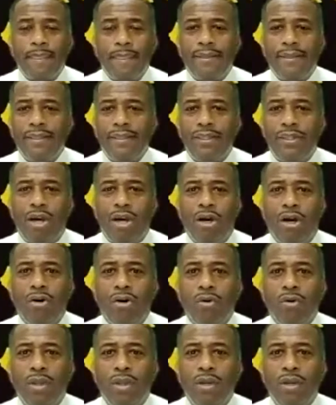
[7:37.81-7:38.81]
you
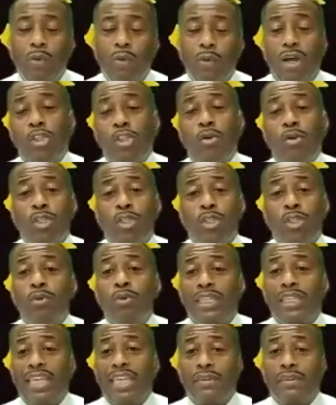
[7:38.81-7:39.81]
know, well, you were
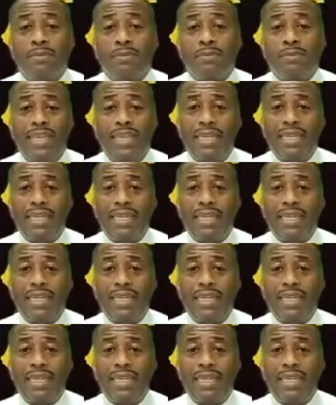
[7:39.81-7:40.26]
giving me